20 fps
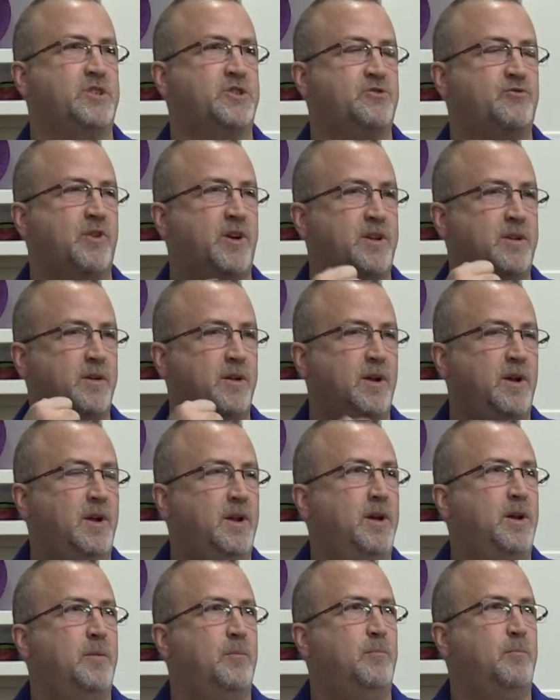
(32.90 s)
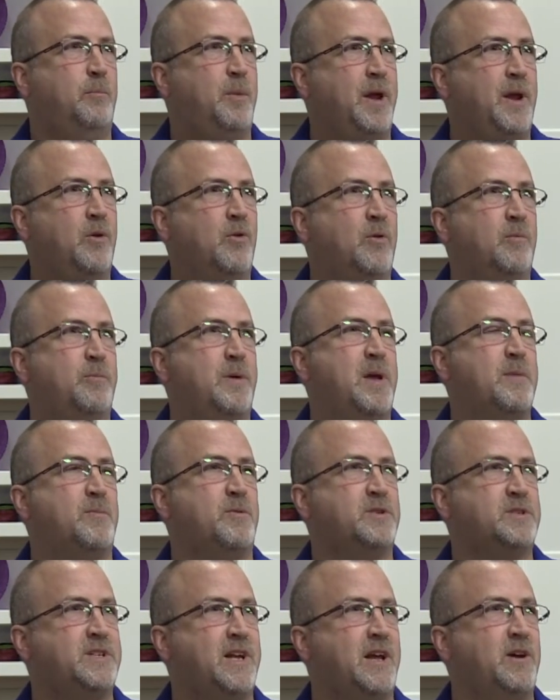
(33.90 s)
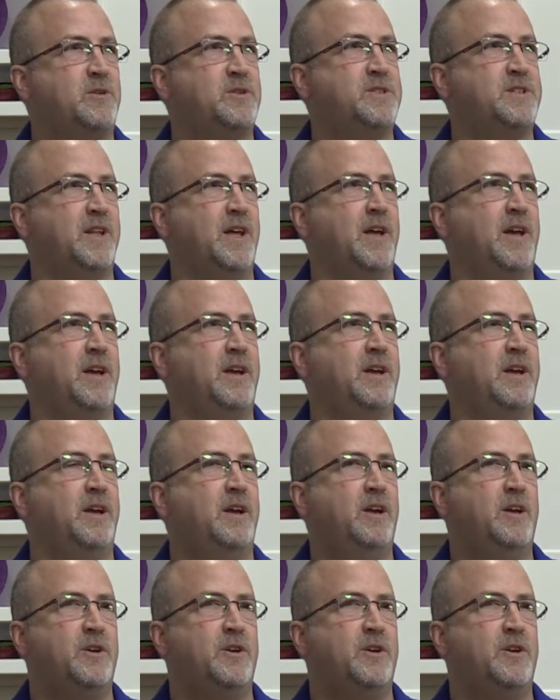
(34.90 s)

a strict beat on people sales thing,